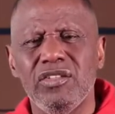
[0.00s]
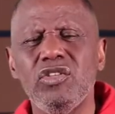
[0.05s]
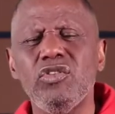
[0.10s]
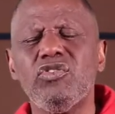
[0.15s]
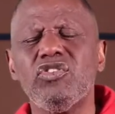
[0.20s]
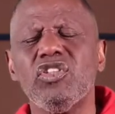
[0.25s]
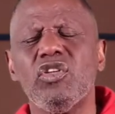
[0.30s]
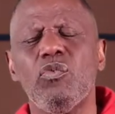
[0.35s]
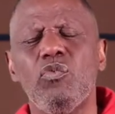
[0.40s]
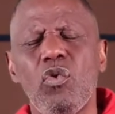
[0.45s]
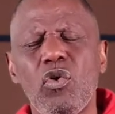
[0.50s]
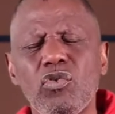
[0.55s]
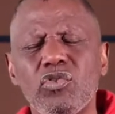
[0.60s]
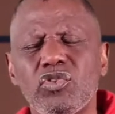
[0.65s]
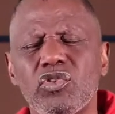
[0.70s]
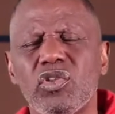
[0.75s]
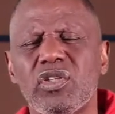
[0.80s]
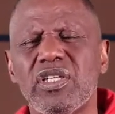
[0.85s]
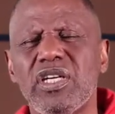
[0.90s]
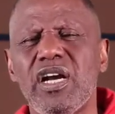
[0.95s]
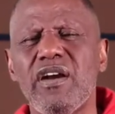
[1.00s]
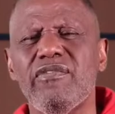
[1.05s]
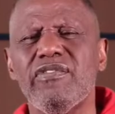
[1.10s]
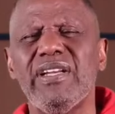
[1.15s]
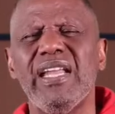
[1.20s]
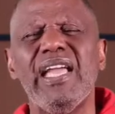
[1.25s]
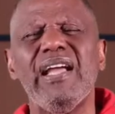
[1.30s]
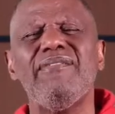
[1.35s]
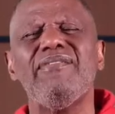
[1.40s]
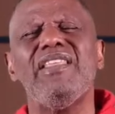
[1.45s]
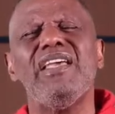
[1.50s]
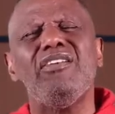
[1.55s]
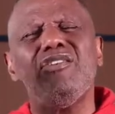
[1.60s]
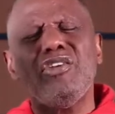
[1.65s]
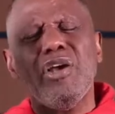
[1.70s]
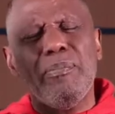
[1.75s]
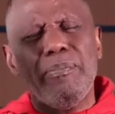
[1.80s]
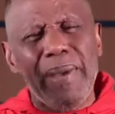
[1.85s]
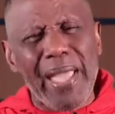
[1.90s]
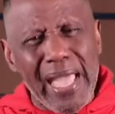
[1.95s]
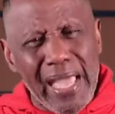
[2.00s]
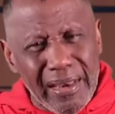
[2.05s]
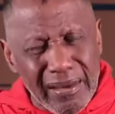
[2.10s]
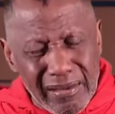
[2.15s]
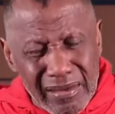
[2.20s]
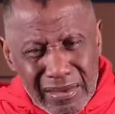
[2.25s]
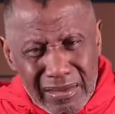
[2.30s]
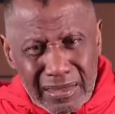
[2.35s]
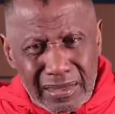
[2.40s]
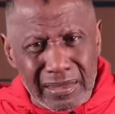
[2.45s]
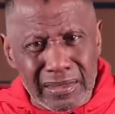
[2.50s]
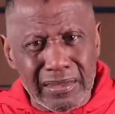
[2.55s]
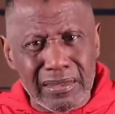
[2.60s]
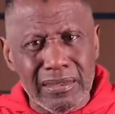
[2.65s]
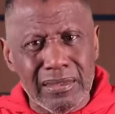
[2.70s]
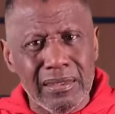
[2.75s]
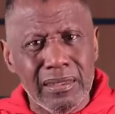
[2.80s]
You should want your covering. They're your pattern.